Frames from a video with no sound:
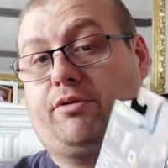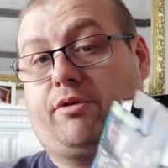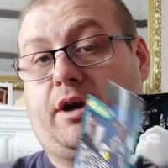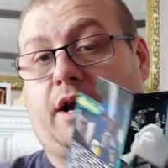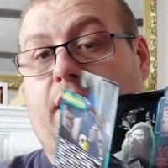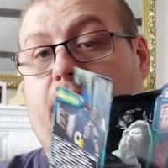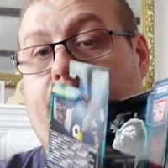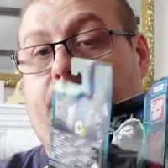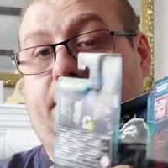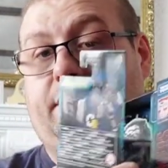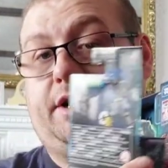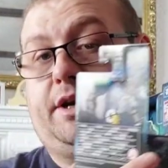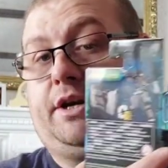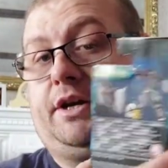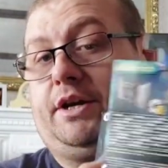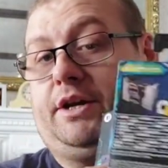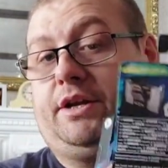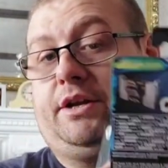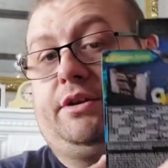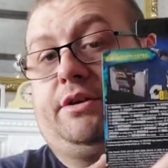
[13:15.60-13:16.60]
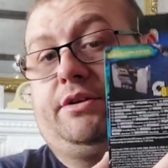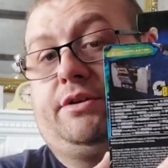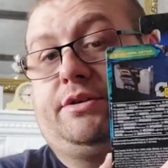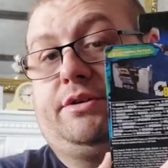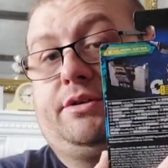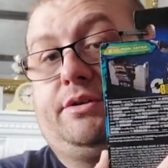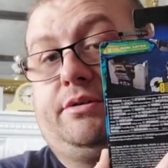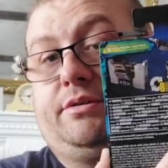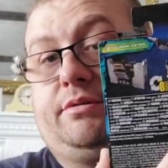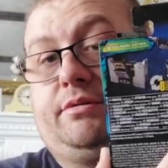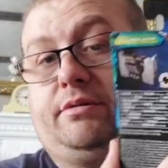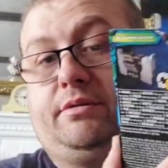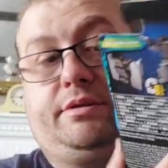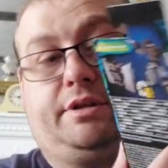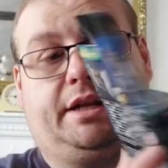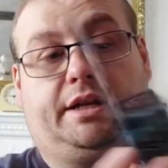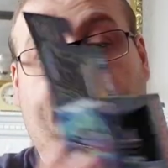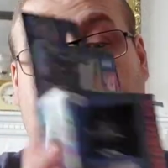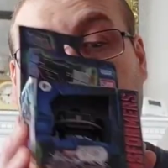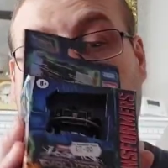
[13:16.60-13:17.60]
Pram and
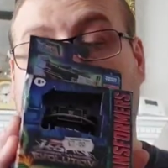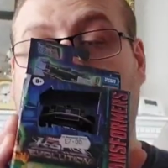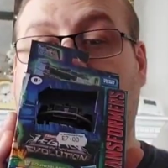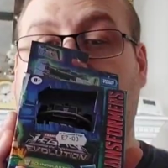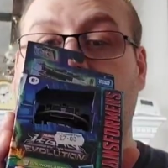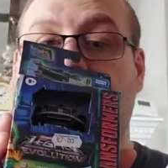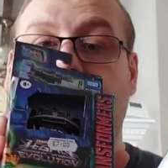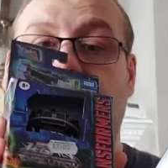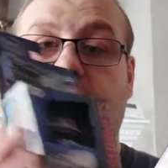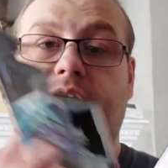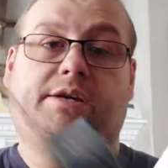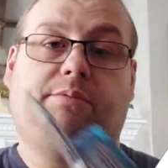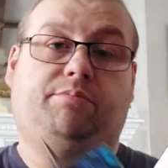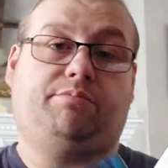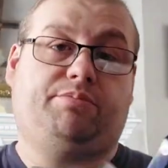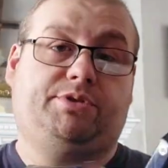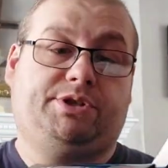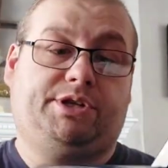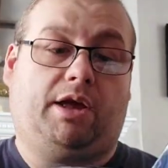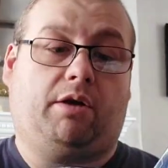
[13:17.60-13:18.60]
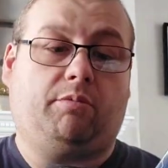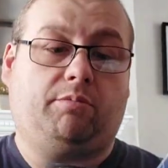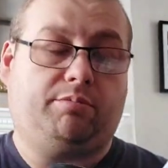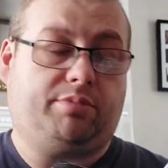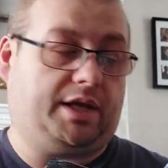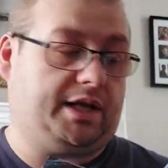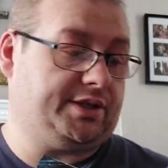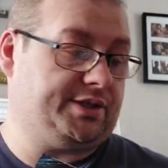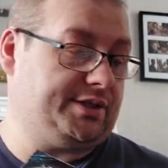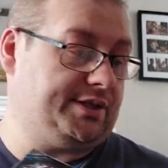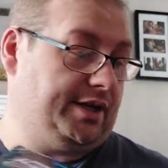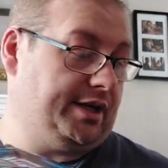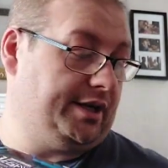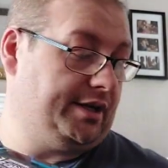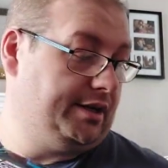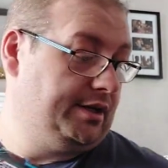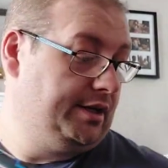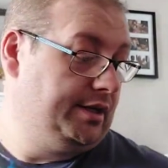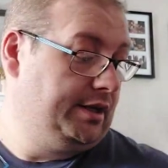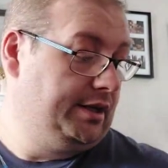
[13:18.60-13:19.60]
the little Legacy Sound Blaster.
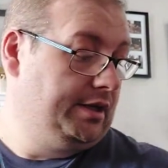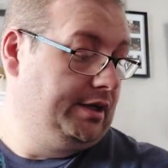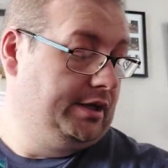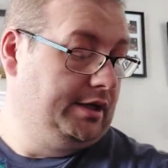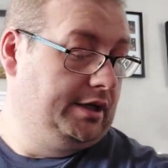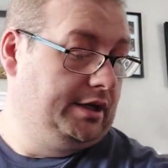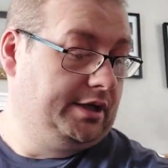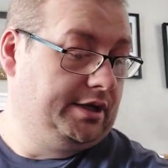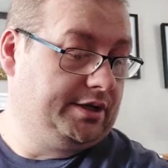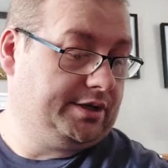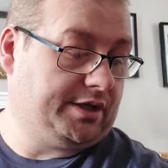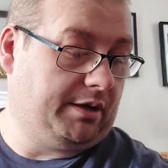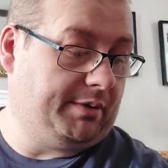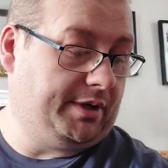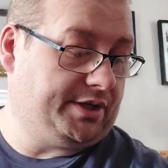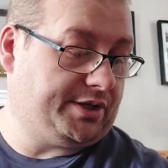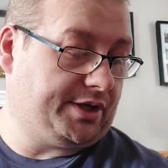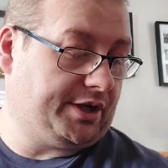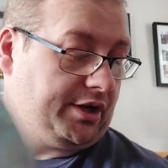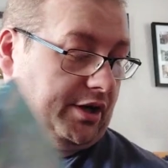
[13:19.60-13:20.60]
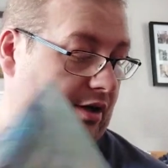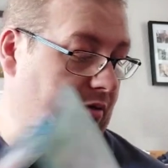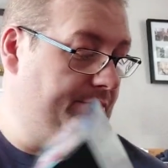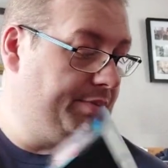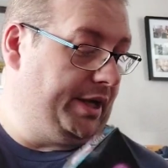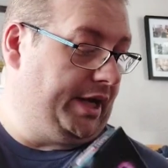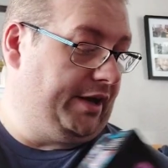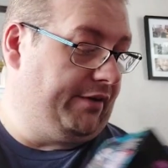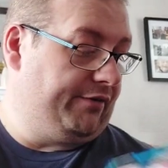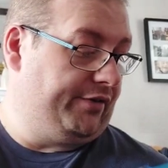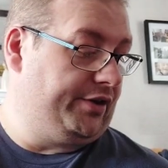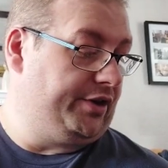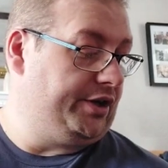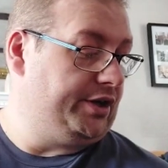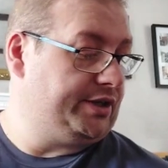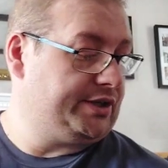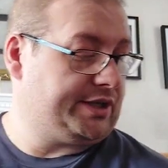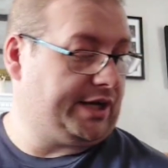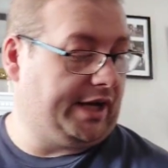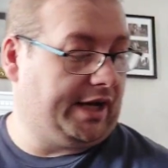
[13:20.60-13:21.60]
So I went to go and pay for
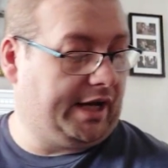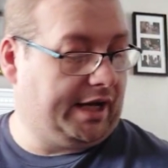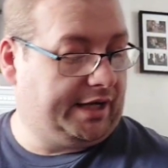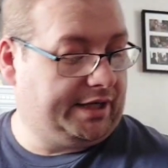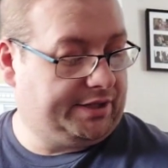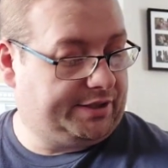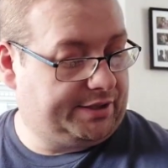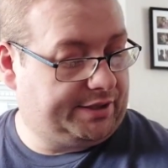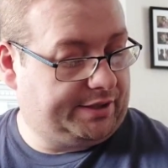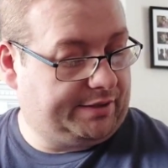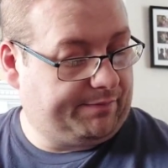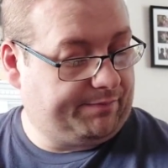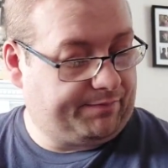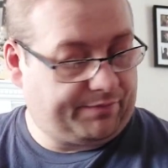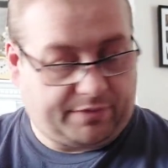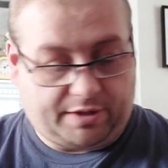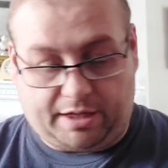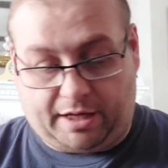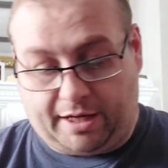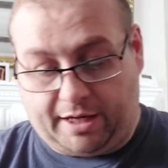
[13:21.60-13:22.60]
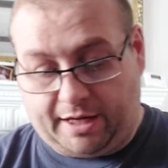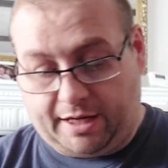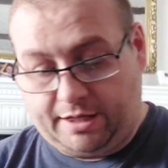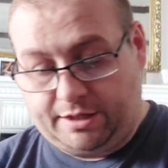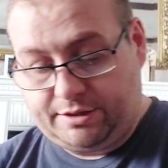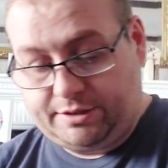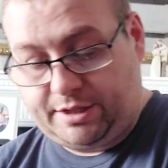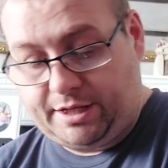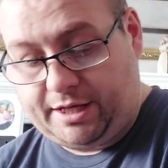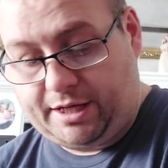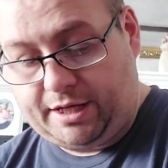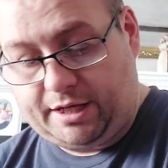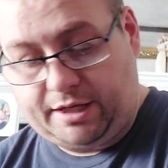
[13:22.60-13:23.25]
those guys, and